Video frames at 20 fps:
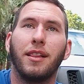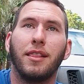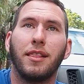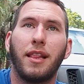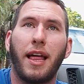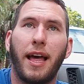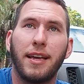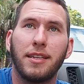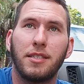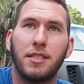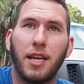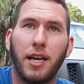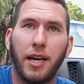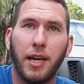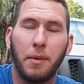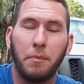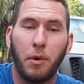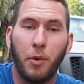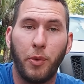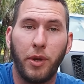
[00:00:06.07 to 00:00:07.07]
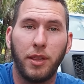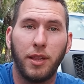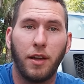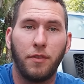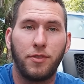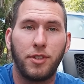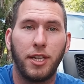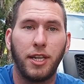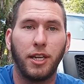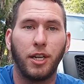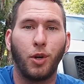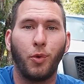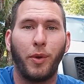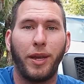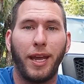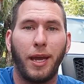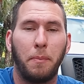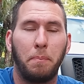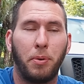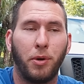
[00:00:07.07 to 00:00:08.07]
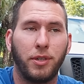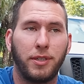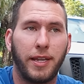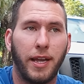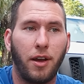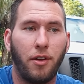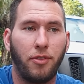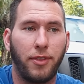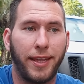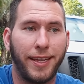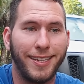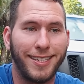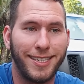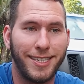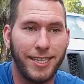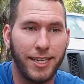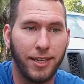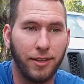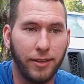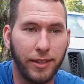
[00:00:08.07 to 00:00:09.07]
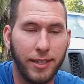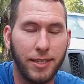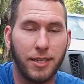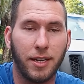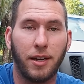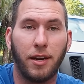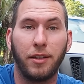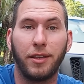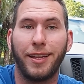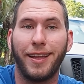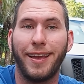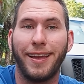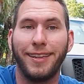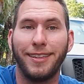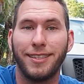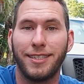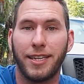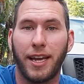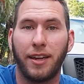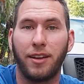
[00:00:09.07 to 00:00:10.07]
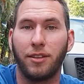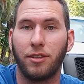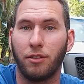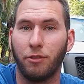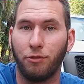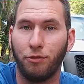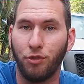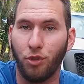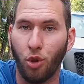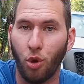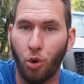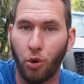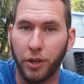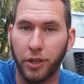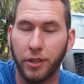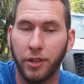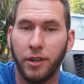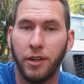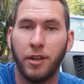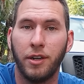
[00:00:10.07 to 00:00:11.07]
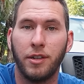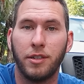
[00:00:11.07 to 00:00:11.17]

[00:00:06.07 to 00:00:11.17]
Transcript: Last time when we left here, we had put down the sealant on the inside on the floor